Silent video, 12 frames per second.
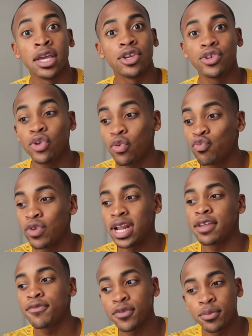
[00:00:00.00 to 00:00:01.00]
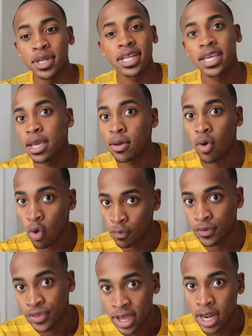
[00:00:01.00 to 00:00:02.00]
ready for me to get
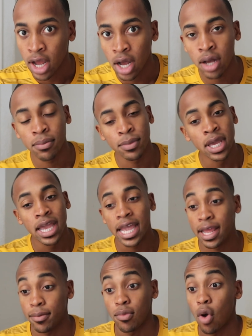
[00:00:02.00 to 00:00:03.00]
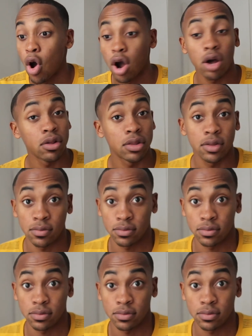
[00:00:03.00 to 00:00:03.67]
over that hump. And all